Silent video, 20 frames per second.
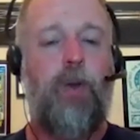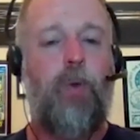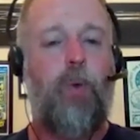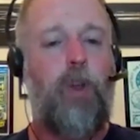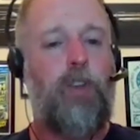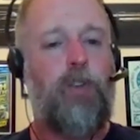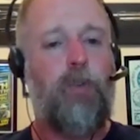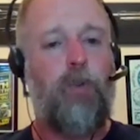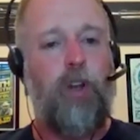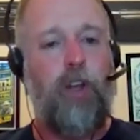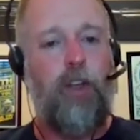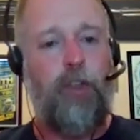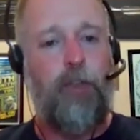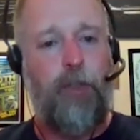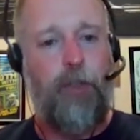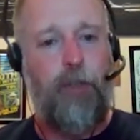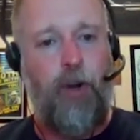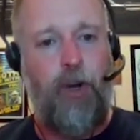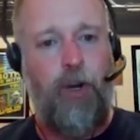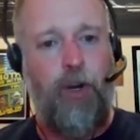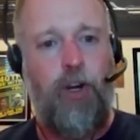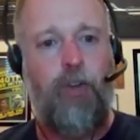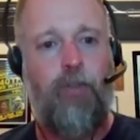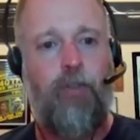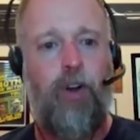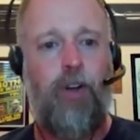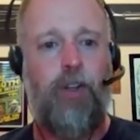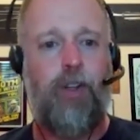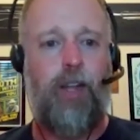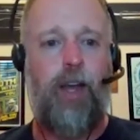We do it a third of
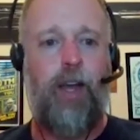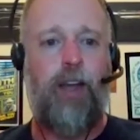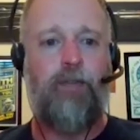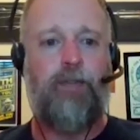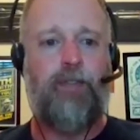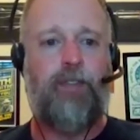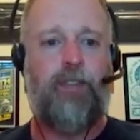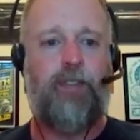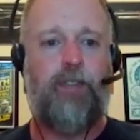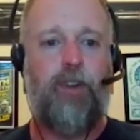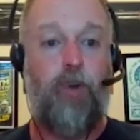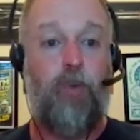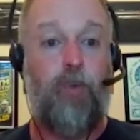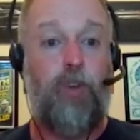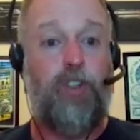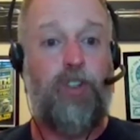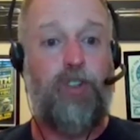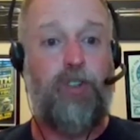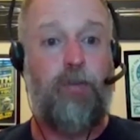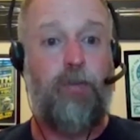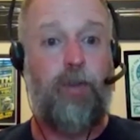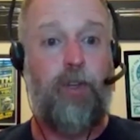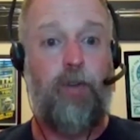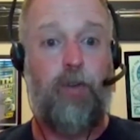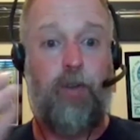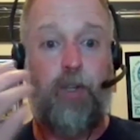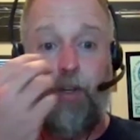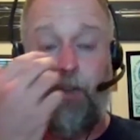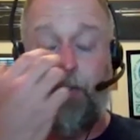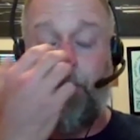our lives, or we should be
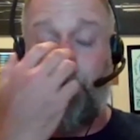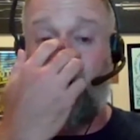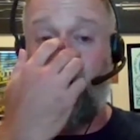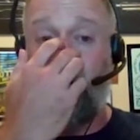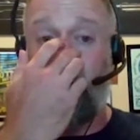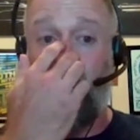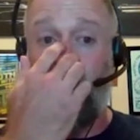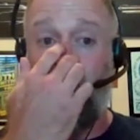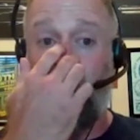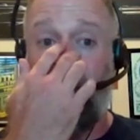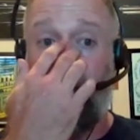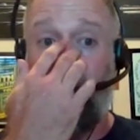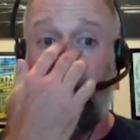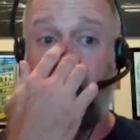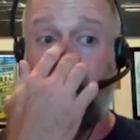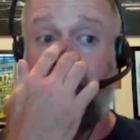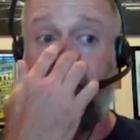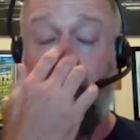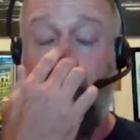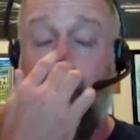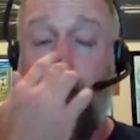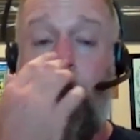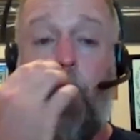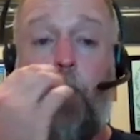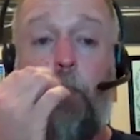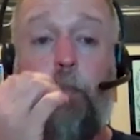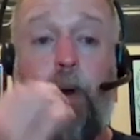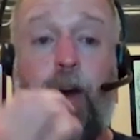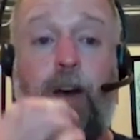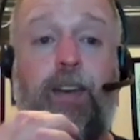doing it a third of our lives. Our
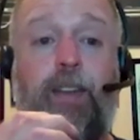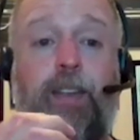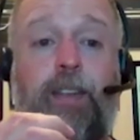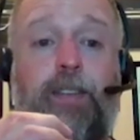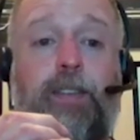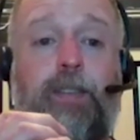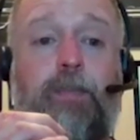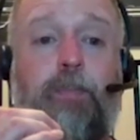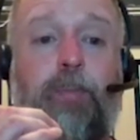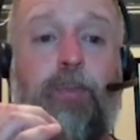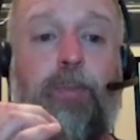bodies